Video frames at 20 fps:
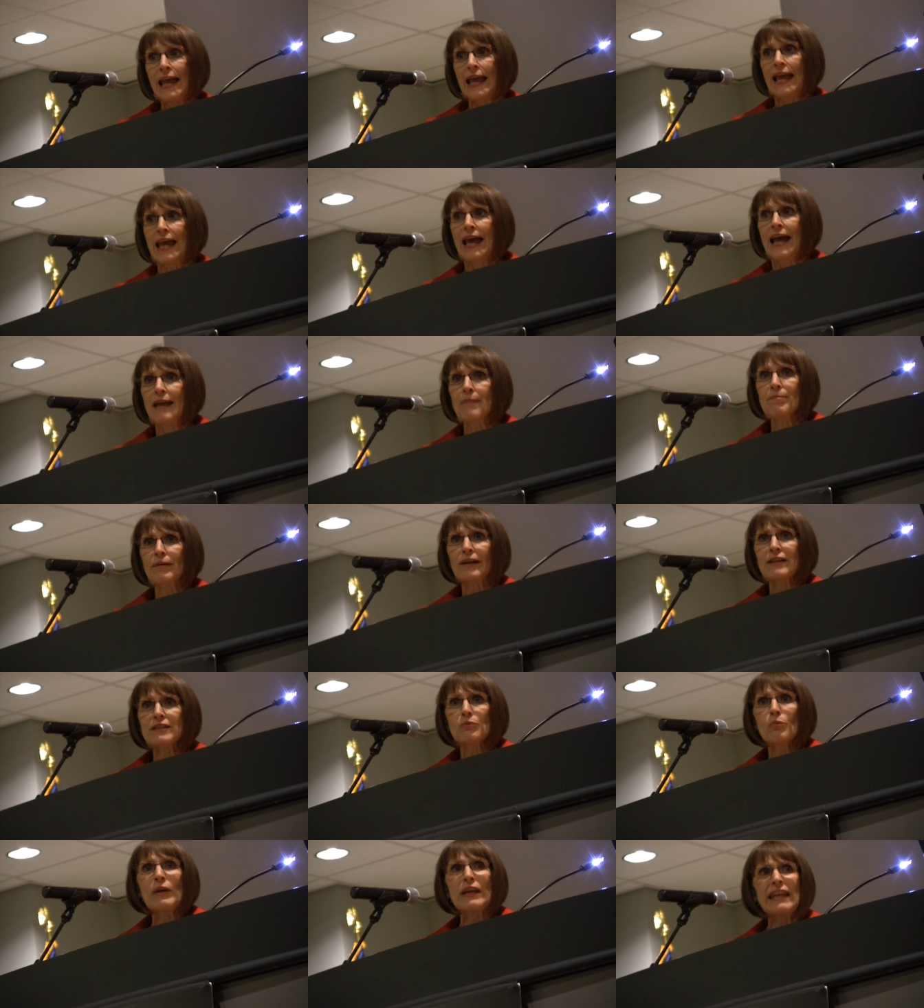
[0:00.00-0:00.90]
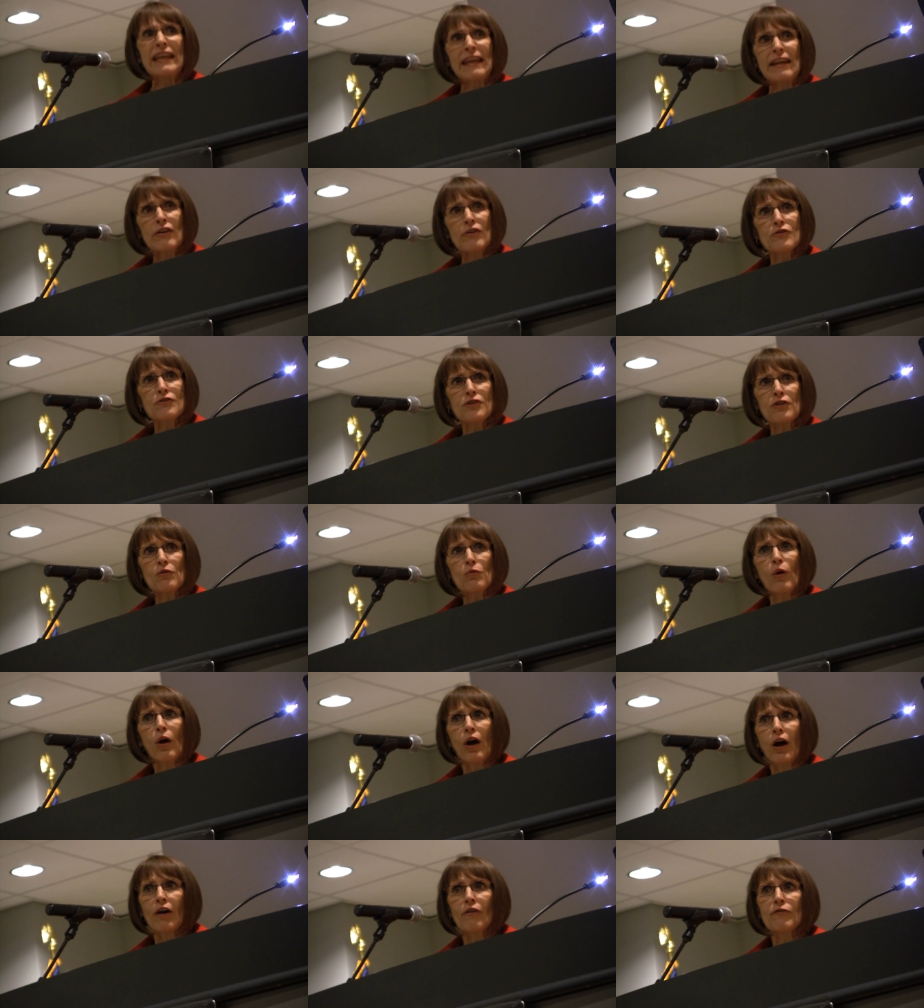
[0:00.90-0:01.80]
and because we hear too
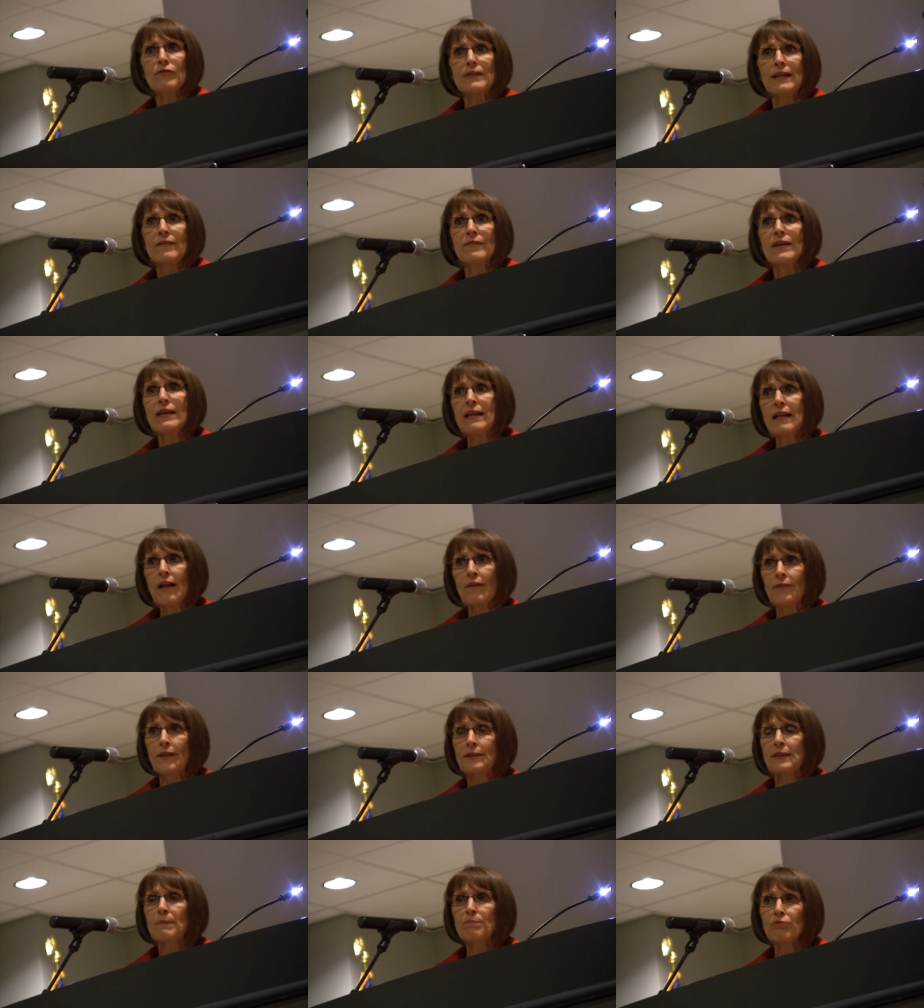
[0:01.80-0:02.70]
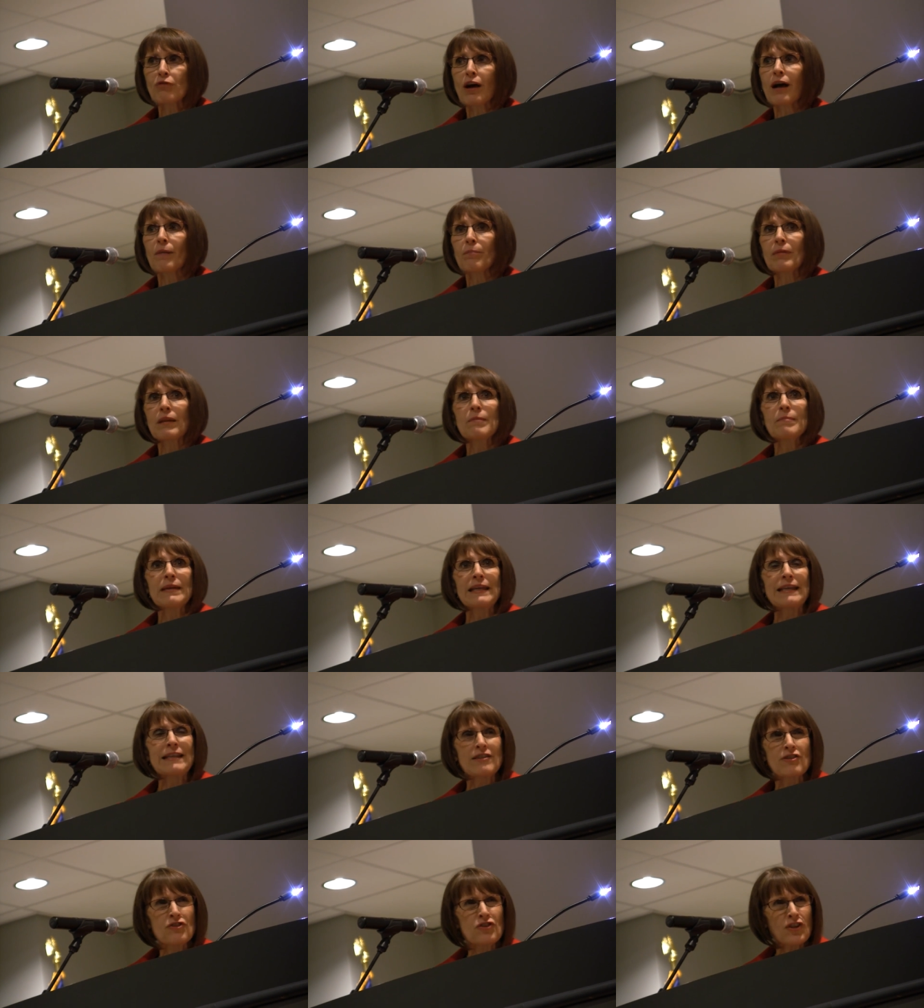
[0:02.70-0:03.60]
often that the problem
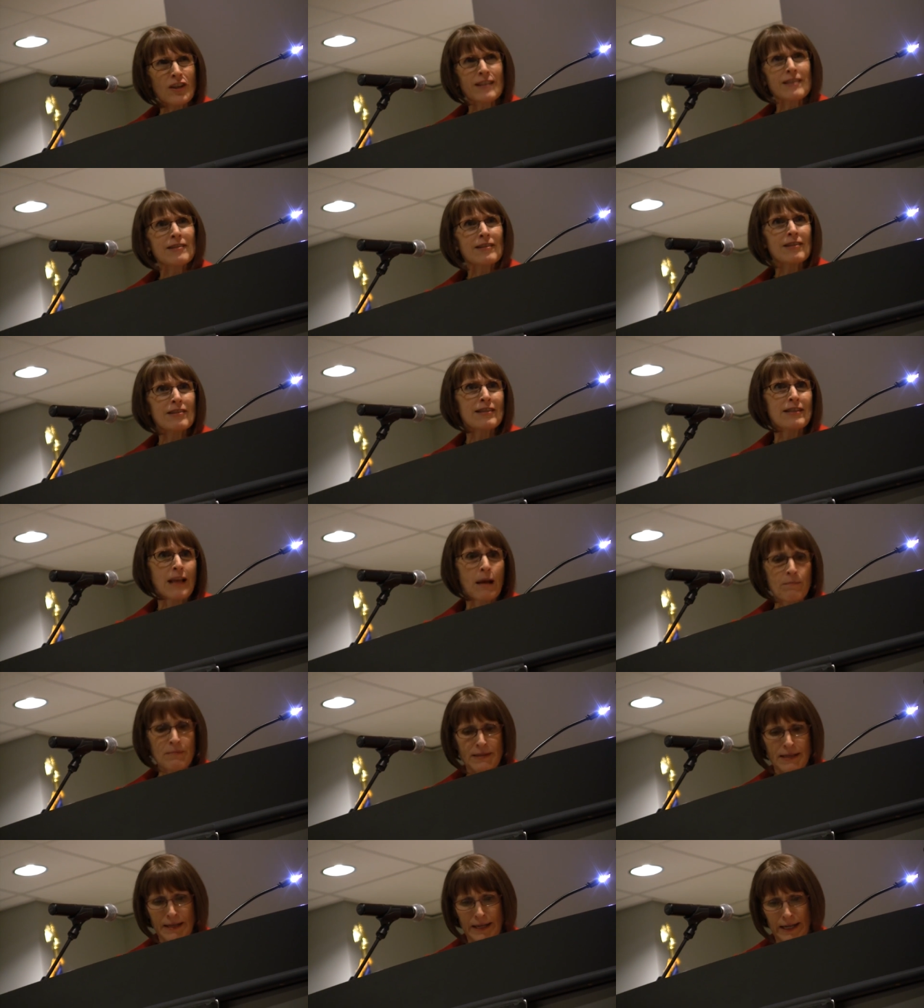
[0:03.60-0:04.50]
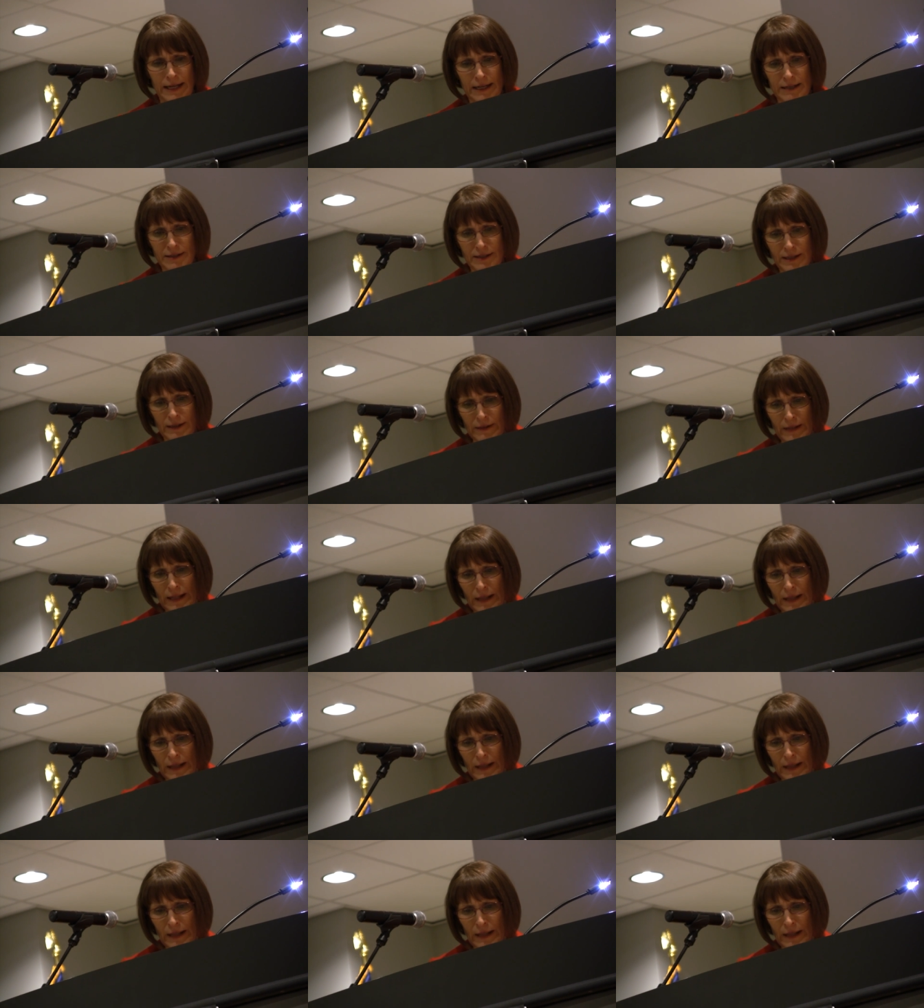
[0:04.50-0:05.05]
is just subsidies.